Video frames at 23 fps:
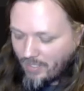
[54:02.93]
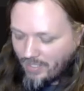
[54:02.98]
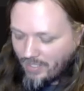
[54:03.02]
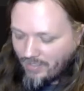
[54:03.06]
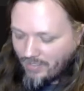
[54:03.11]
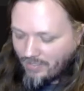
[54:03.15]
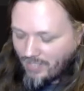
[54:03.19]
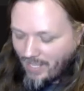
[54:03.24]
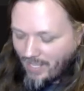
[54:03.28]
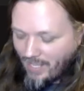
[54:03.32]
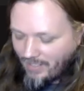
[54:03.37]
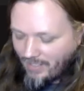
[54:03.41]

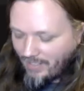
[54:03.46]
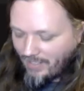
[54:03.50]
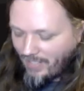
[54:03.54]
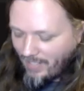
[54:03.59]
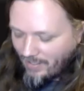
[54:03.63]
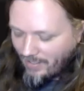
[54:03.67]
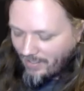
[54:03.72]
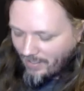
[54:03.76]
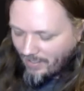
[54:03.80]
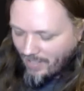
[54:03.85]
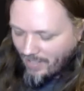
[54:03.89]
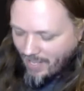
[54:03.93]

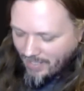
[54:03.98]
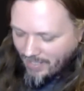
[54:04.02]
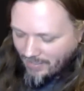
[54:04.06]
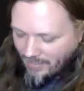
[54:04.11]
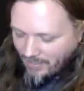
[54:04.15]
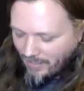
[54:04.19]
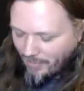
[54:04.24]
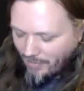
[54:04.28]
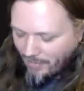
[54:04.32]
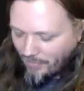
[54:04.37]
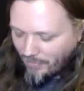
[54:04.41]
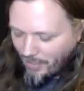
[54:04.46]
dedicated to that
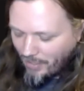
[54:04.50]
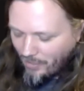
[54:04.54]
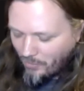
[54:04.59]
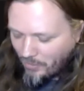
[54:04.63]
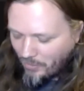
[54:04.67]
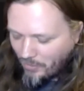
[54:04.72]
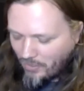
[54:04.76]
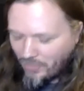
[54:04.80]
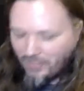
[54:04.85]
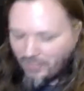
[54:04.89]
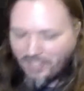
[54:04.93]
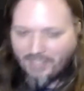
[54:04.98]
stuff now,
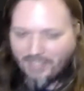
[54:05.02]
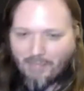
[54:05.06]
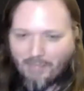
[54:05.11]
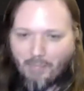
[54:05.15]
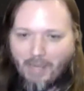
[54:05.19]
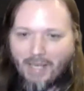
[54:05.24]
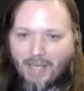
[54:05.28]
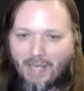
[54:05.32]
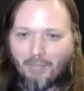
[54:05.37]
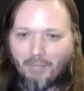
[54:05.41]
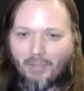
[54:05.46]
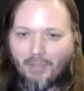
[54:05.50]
which is just
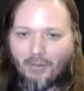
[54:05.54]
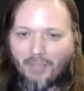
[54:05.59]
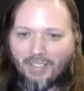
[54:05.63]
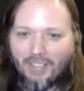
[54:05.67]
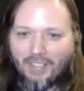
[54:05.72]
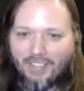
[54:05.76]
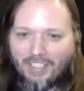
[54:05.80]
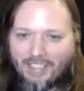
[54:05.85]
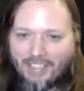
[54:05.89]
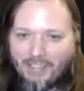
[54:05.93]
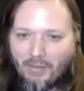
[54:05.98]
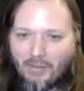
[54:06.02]
mind blowing
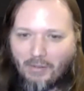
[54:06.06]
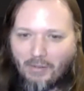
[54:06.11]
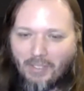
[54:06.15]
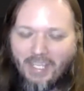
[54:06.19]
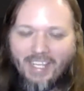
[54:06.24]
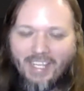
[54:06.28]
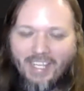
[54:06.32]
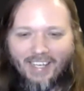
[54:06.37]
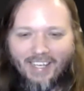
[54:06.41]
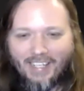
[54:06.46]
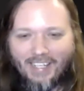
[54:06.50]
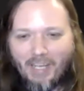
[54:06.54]
on its own.
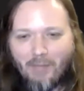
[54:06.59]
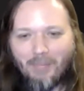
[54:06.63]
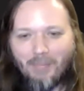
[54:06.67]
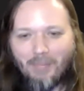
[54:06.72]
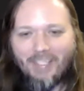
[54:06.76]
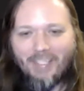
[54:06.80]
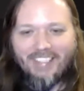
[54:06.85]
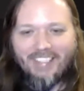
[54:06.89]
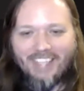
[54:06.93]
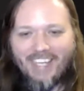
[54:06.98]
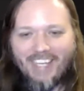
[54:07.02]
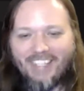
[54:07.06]
A
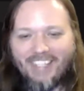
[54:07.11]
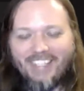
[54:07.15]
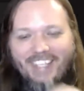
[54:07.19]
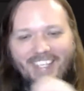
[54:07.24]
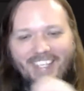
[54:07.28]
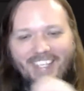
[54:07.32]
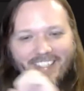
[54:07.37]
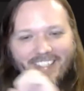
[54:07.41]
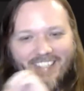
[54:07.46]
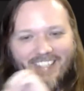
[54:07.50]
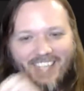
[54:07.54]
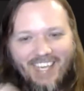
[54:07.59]
company
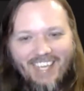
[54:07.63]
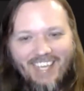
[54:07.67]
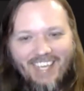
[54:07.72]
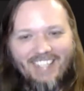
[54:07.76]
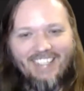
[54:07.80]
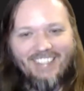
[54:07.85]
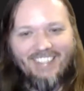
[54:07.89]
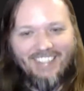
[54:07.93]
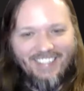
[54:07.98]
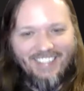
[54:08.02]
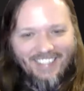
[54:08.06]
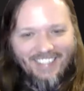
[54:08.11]
dedicating to
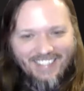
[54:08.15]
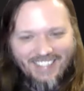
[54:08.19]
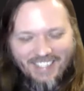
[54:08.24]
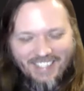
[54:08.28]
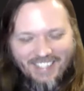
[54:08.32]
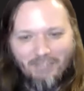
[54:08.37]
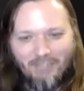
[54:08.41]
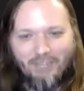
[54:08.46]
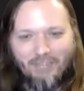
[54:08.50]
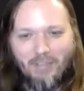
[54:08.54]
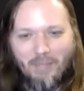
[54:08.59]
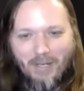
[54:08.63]
analytics and
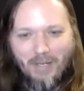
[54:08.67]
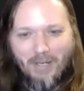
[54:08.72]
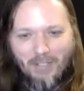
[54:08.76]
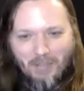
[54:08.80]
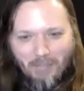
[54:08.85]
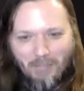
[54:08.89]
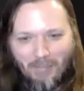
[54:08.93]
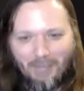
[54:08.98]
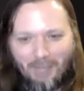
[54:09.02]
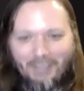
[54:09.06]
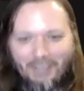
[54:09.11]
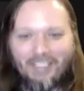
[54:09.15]
information
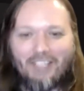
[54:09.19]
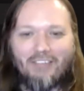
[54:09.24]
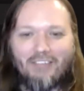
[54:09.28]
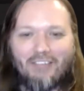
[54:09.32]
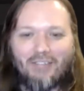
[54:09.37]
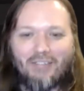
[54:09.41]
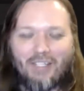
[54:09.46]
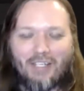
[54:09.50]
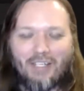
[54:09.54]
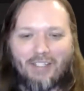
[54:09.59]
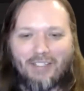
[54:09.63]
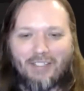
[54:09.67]
pulled out of
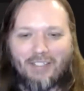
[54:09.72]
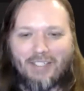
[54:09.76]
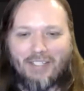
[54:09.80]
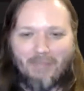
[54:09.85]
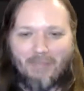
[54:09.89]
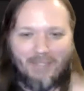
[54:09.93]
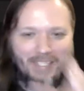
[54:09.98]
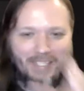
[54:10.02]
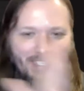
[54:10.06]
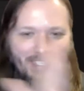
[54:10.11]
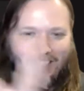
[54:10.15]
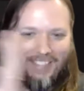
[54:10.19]
VR
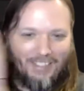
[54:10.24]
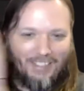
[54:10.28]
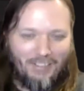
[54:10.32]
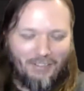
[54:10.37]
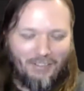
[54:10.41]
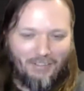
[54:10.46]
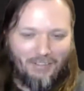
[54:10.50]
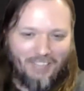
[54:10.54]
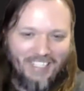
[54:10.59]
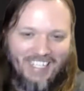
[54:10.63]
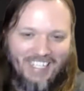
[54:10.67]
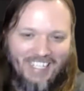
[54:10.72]
sims, and
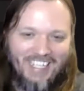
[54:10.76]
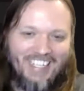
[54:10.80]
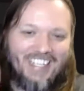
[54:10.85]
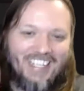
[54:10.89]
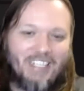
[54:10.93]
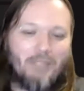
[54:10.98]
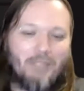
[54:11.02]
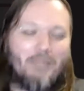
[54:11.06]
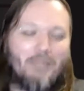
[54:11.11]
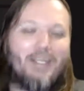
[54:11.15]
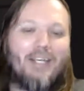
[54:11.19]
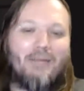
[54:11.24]

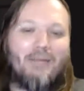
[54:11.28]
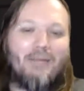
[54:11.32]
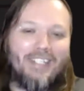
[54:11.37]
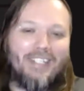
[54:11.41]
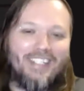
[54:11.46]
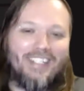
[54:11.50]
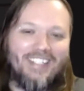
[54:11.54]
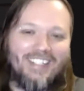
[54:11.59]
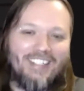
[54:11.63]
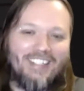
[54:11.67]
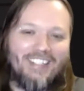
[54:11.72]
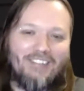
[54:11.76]
it's become an
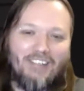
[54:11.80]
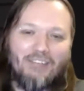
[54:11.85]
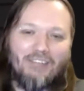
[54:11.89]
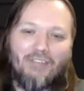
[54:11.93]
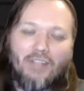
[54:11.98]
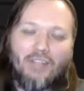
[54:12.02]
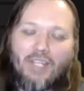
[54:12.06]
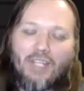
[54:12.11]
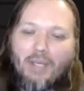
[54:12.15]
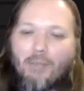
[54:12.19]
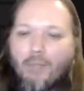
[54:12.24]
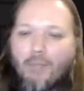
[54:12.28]
industry for
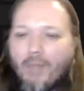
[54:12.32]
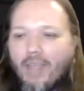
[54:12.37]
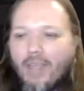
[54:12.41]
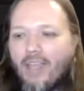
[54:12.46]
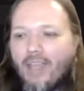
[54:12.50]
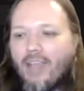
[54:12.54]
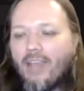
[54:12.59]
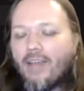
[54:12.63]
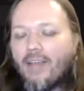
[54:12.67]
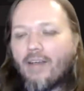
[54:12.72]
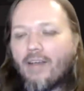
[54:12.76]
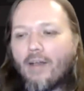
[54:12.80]
them.
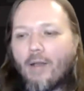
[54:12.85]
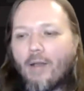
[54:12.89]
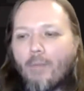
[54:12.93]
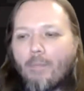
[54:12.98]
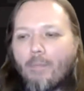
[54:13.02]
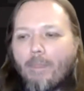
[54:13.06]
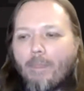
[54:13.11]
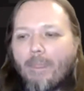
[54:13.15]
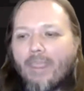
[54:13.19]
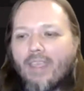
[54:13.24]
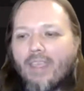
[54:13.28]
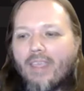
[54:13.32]

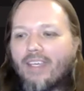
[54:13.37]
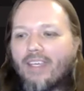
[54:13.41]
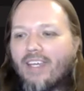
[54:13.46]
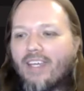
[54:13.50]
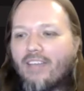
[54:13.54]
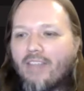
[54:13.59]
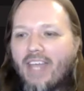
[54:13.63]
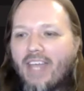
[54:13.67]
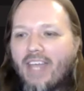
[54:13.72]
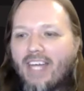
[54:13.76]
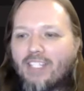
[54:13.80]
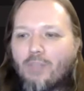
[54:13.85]

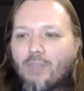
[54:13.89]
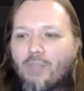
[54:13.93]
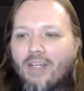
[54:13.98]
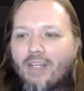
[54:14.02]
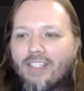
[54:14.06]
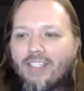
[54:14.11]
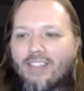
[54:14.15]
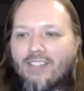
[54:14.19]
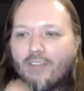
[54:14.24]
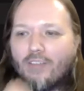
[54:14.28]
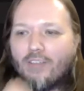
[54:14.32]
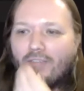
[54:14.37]
And that's
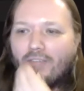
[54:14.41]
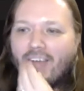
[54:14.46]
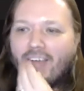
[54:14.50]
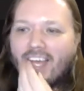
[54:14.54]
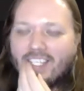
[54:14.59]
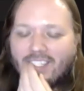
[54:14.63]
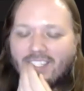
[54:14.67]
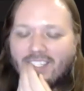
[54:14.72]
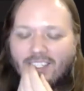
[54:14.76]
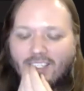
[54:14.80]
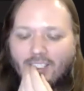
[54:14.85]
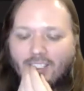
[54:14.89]
what's so
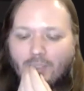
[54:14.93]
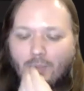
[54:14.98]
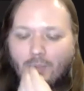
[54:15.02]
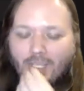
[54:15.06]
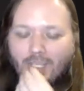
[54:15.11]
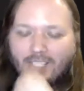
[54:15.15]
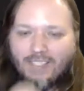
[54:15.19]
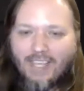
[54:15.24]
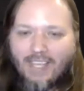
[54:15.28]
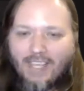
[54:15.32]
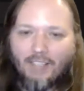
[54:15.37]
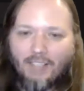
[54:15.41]
fascinating to me
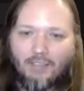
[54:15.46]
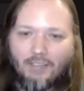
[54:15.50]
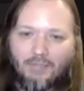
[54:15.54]
is that